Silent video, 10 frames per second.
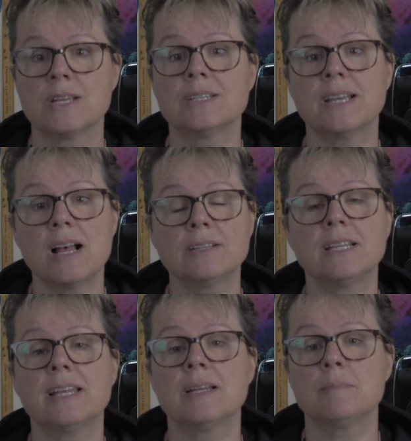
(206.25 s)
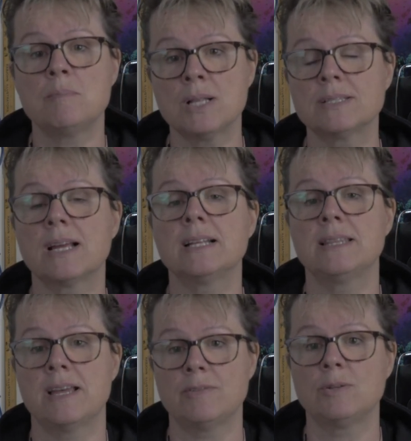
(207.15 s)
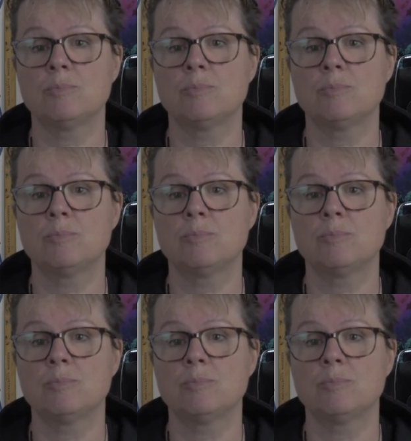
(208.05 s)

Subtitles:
to calculate multi-level